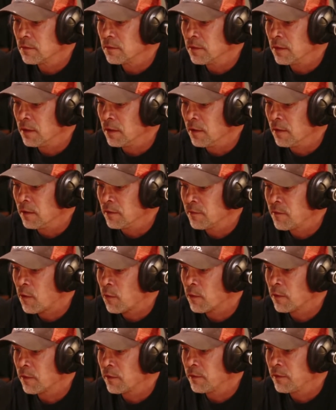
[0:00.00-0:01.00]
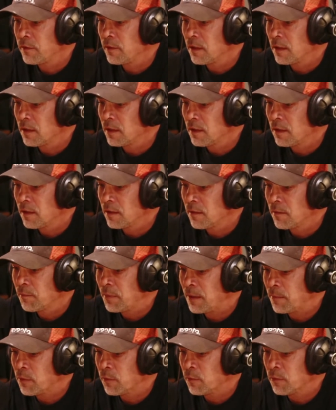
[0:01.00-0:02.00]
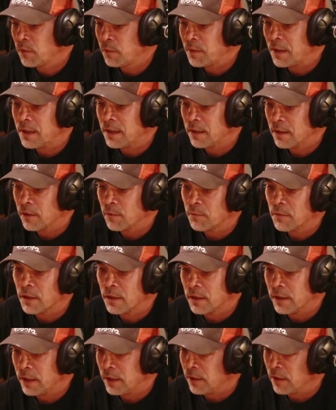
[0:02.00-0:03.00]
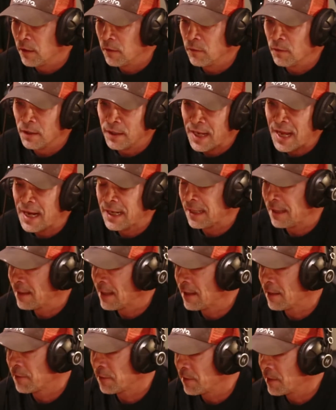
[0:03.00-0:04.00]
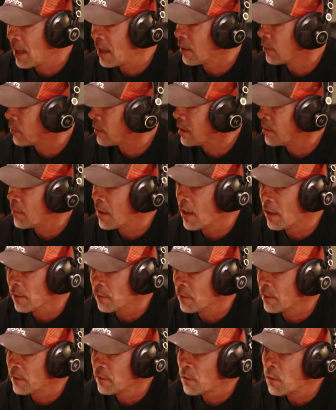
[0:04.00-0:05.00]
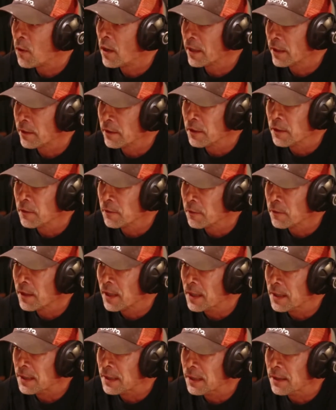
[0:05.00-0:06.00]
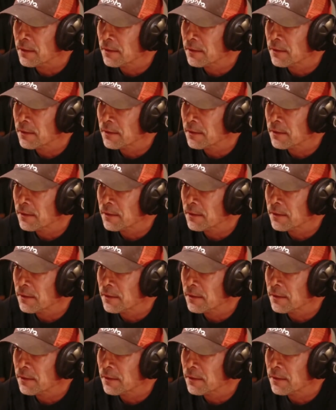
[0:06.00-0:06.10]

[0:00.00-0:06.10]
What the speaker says: as far as people spending their money, a $90,000 remodel was quite an undertaking.